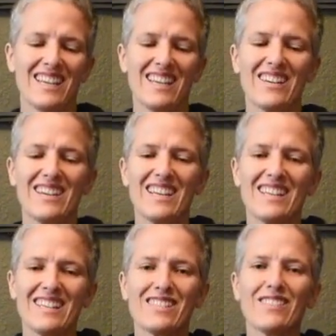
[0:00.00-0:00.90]

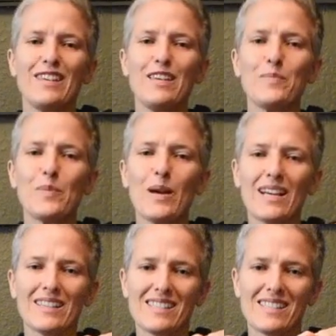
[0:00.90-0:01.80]
Alright, so keep
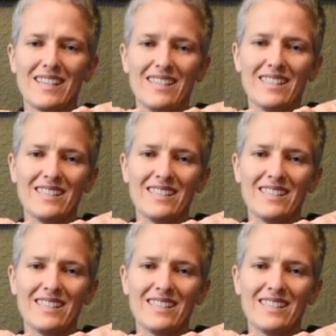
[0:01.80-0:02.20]
practicing,